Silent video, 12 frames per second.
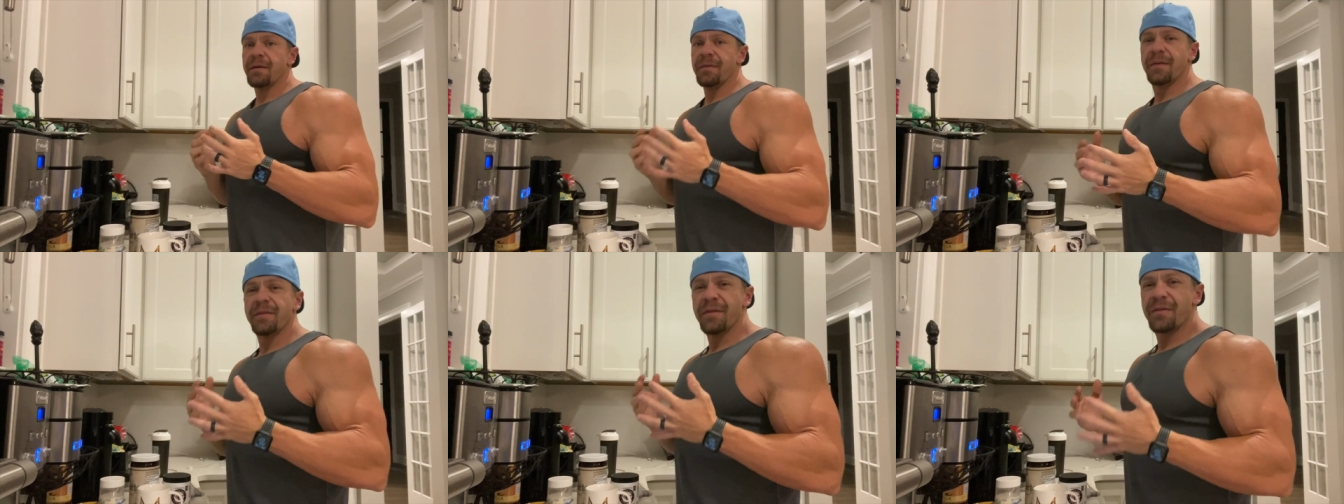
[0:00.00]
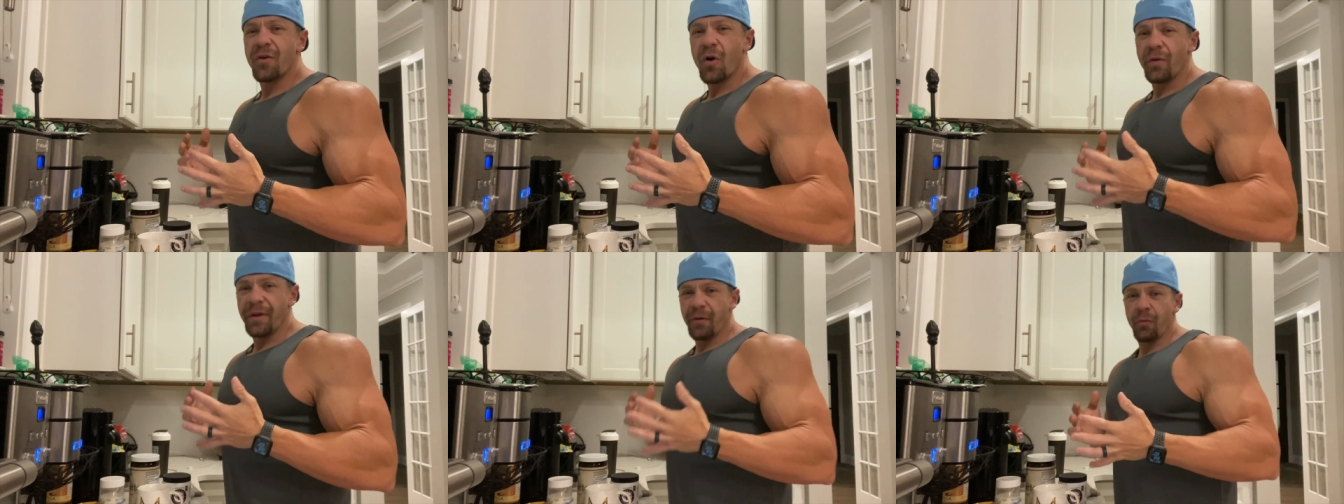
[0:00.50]
This is
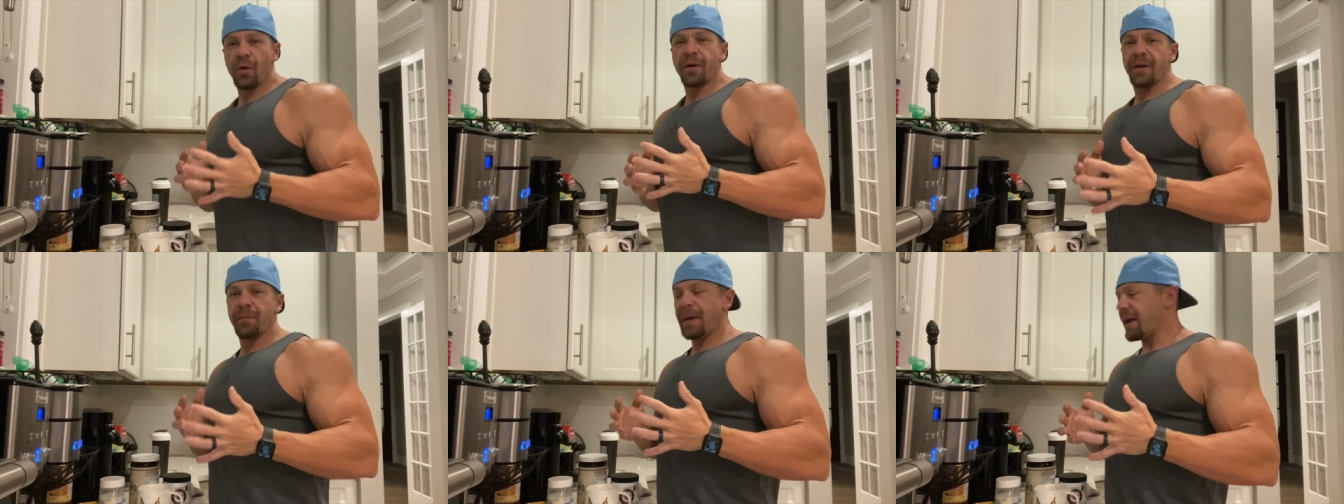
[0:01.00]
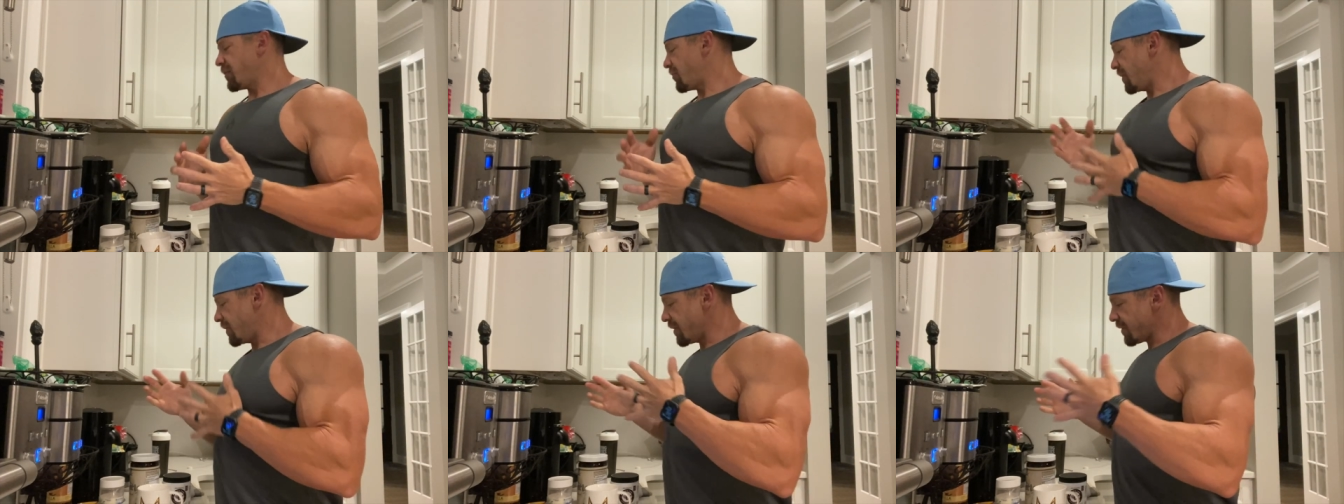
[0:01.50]
called a working
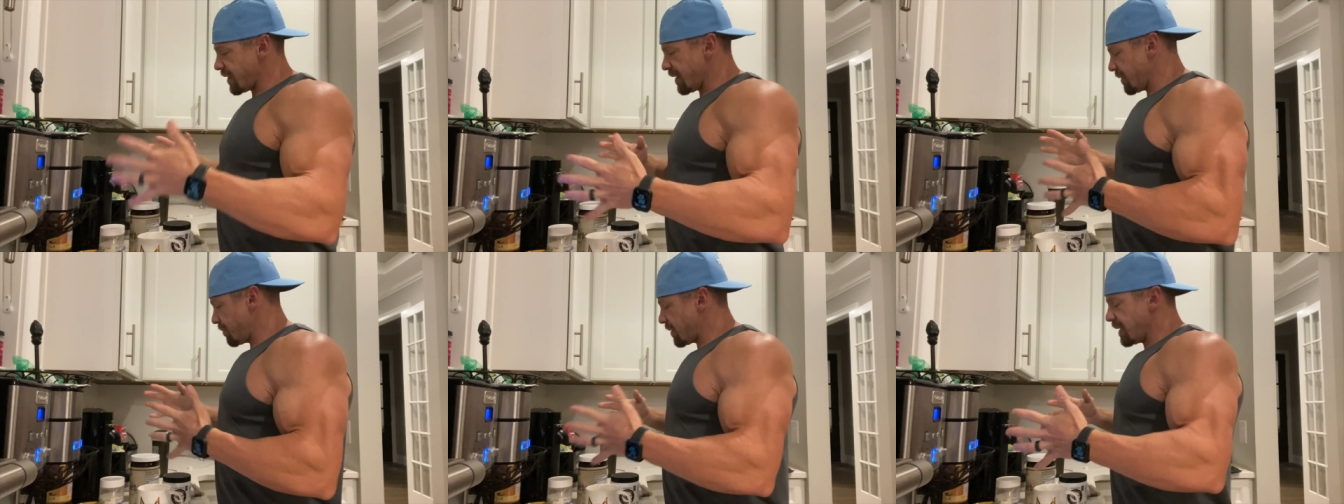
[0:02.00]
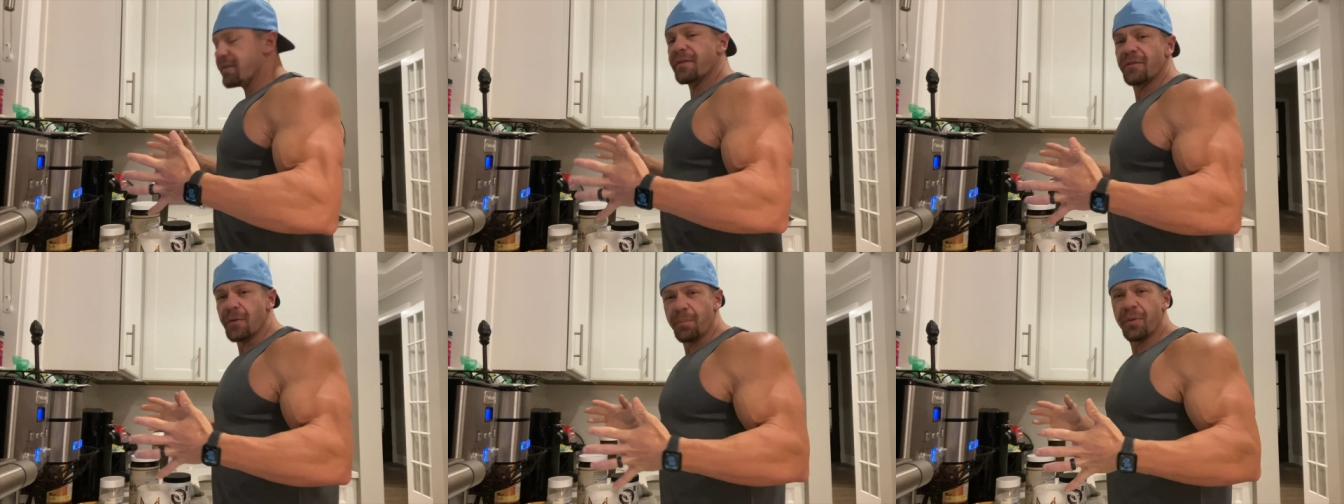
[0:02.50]
pantry. There's like
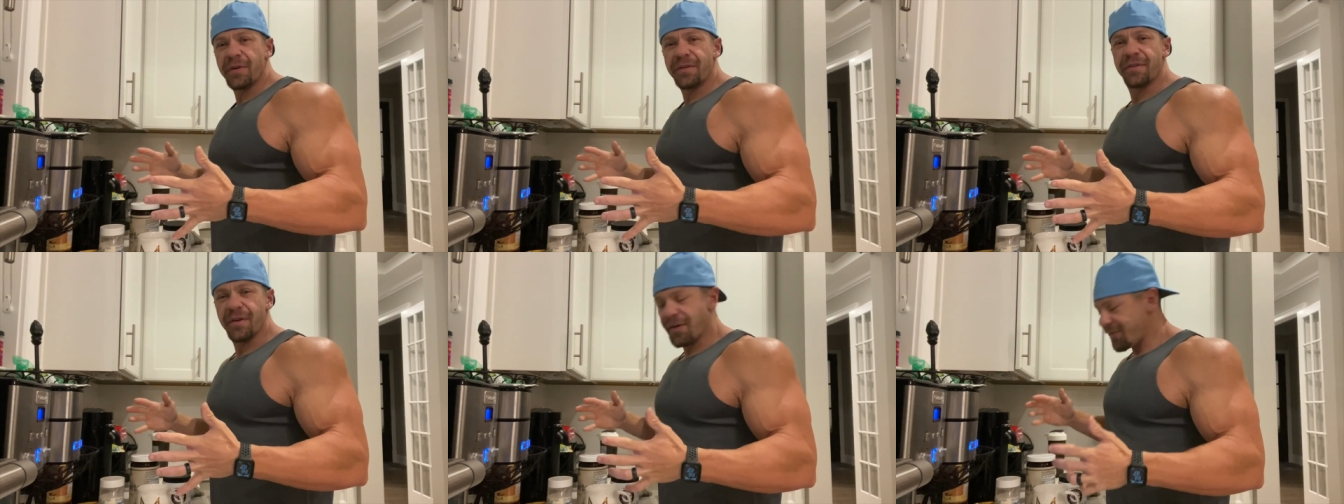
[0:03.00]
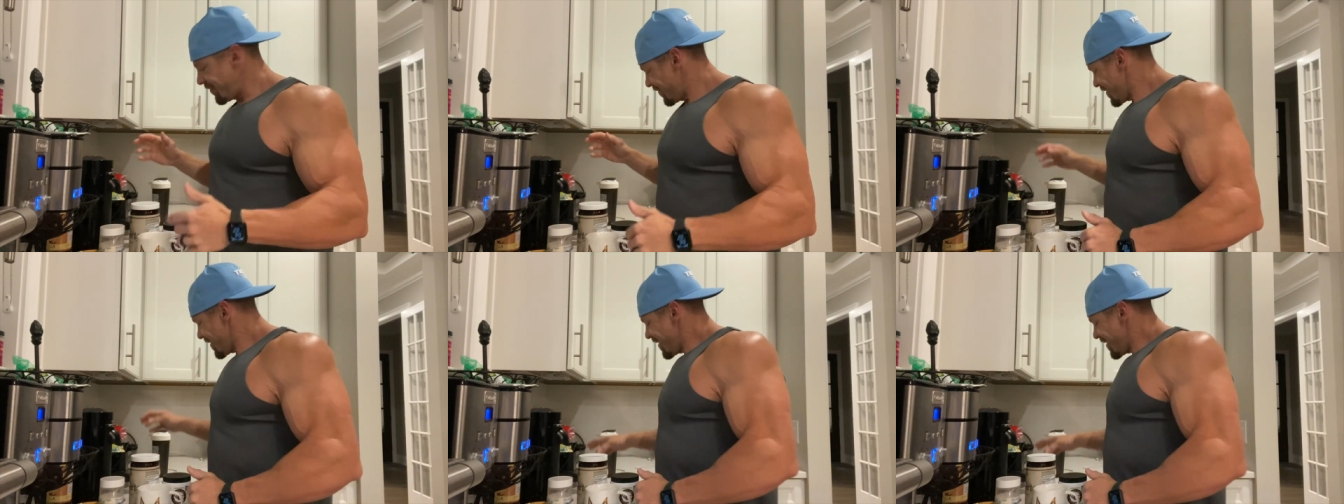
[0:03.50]
places to put stuff.